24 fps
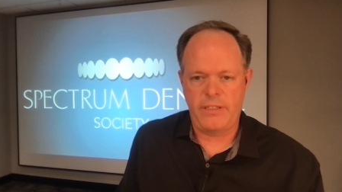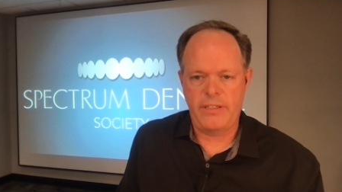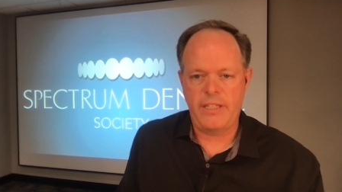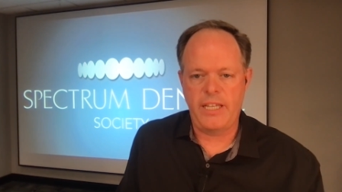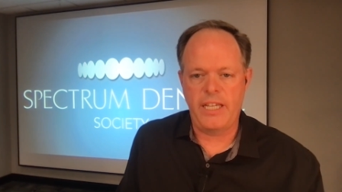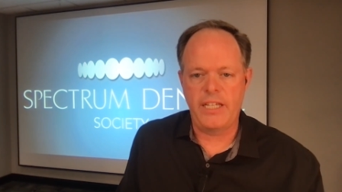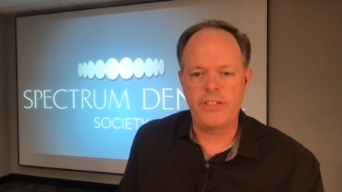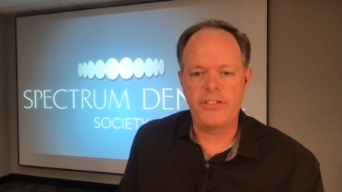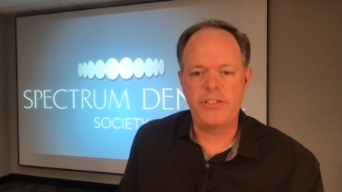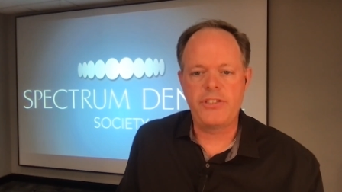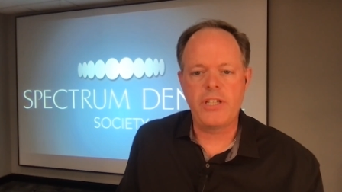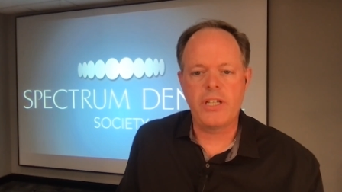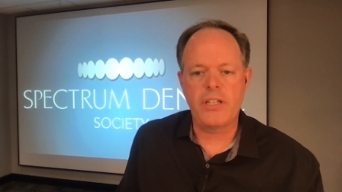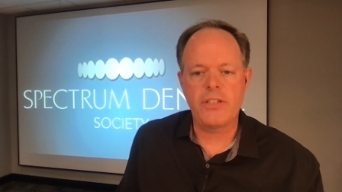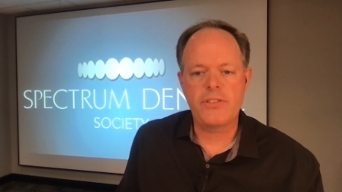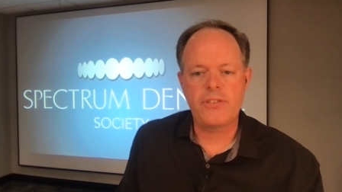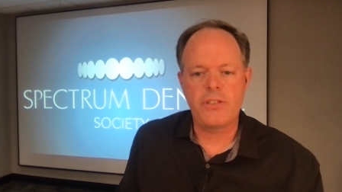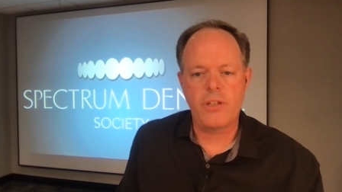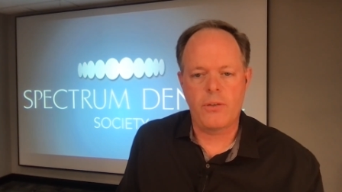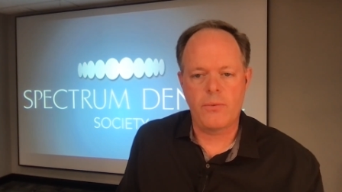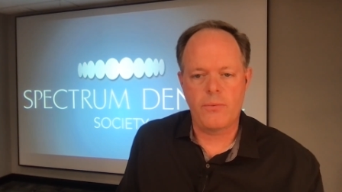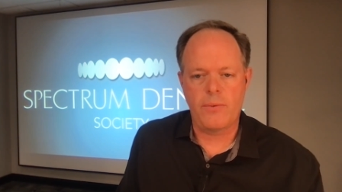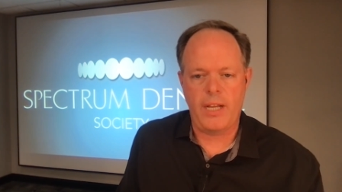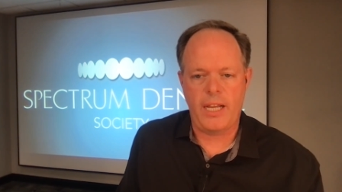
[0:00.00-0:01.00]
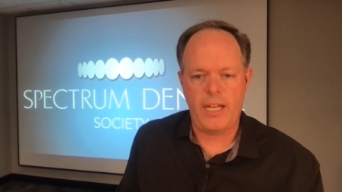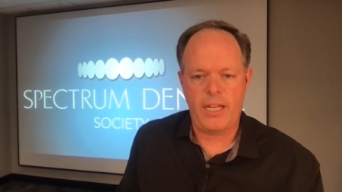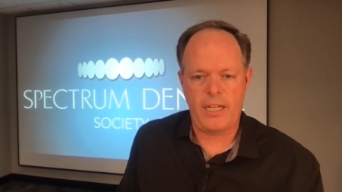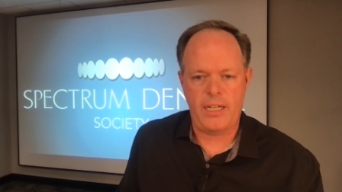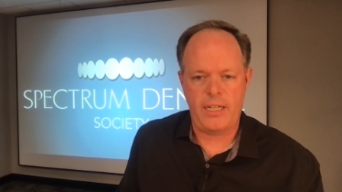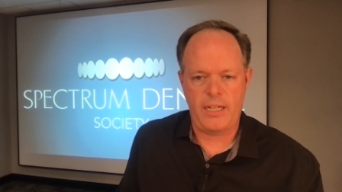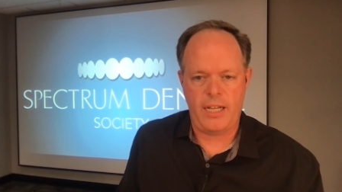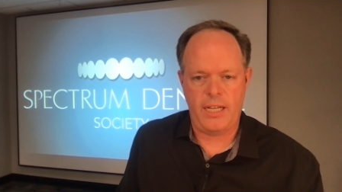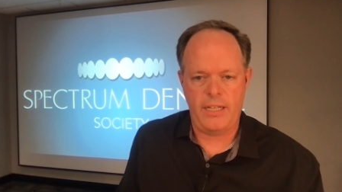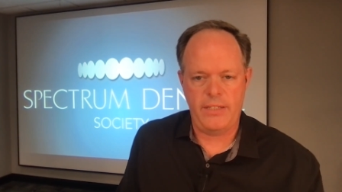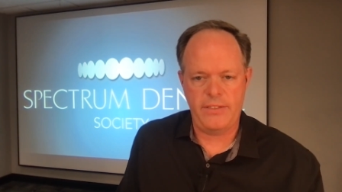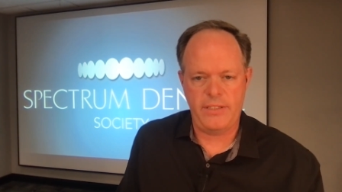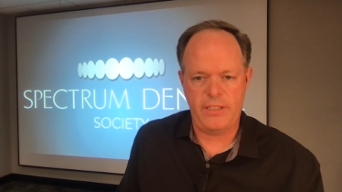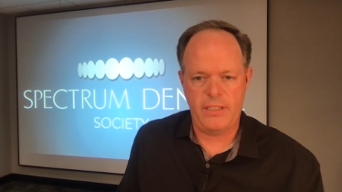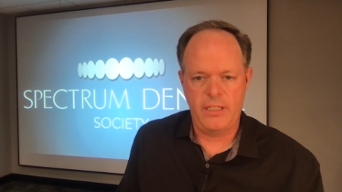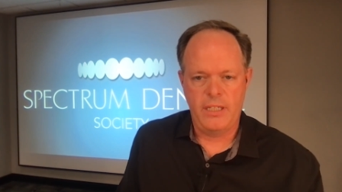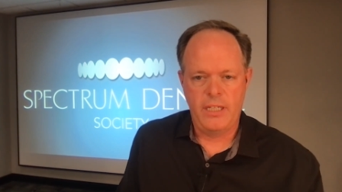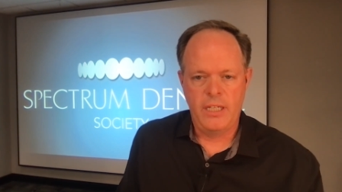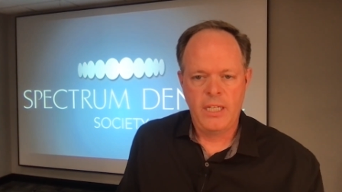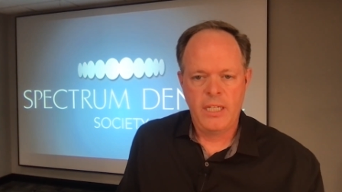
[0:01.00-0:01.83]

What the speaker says: They just don't recognize it.